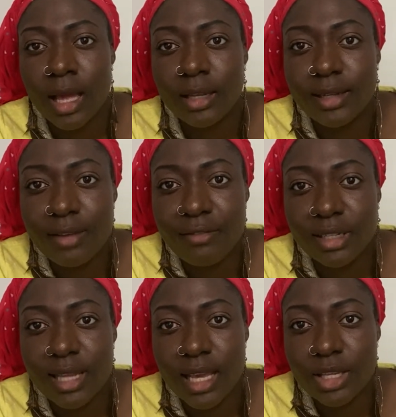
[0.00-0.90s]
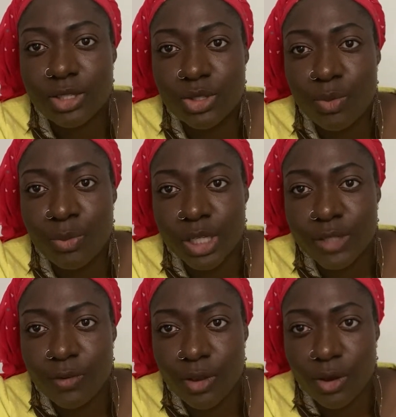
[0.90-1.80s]
David, thanks so much
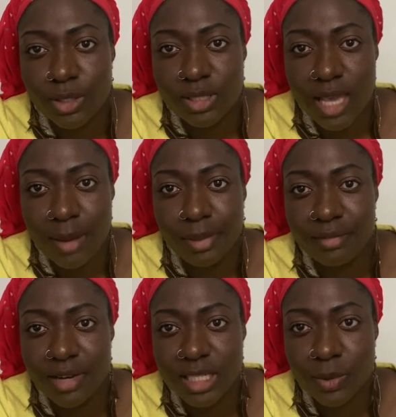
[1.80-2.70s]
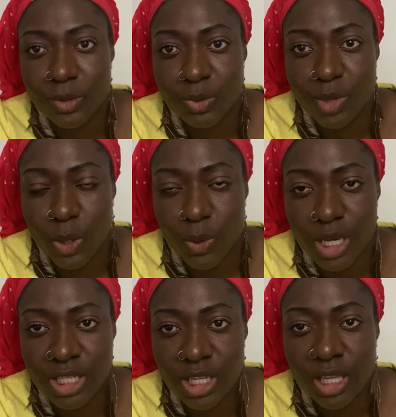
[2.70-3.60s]
for your timely response to my
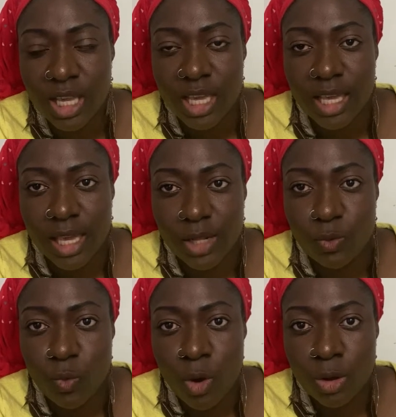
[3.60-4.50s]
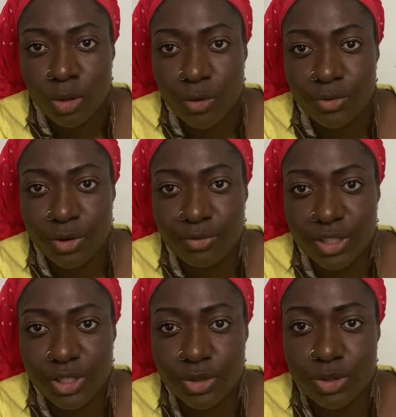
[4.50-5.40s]
question in one of your
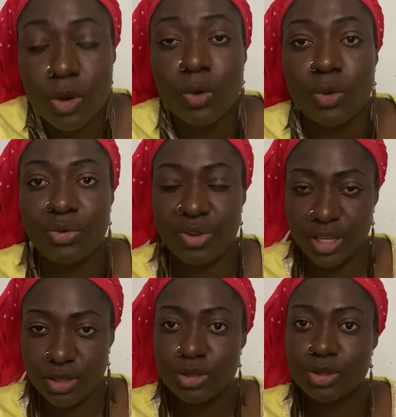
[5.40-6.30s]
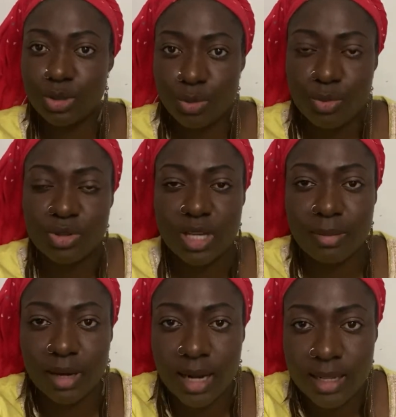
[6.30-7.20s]
videos. Oh, thank you so much. I'm
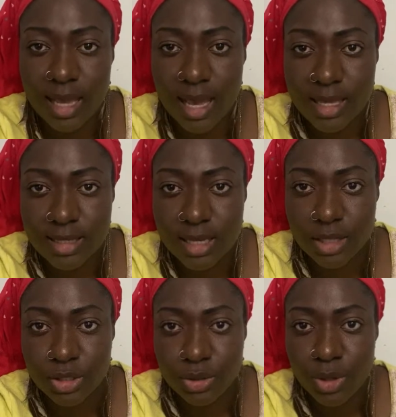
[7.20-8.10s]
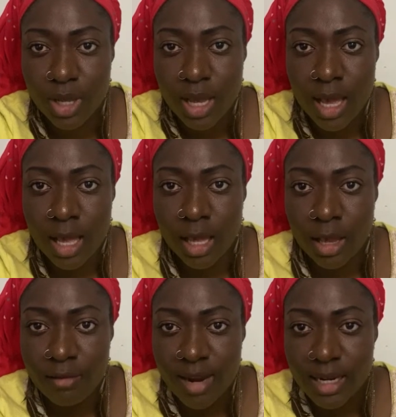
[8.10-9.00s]
glad I answered you.
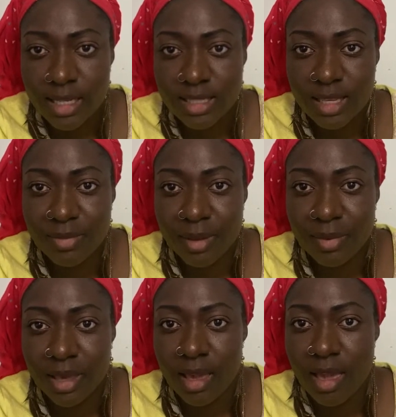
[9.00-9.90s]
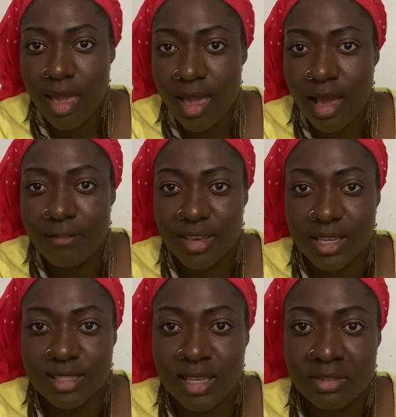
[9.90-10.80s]
Realistic baby girl. Afia
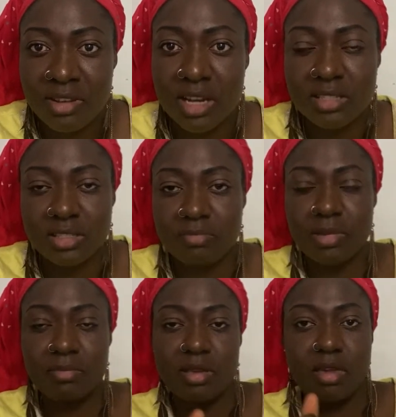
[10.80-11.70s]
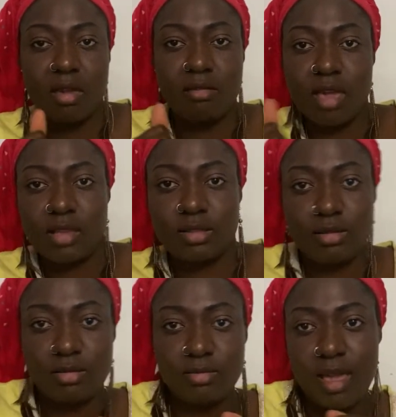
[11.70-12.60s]
said realistic baby girl. Yes, so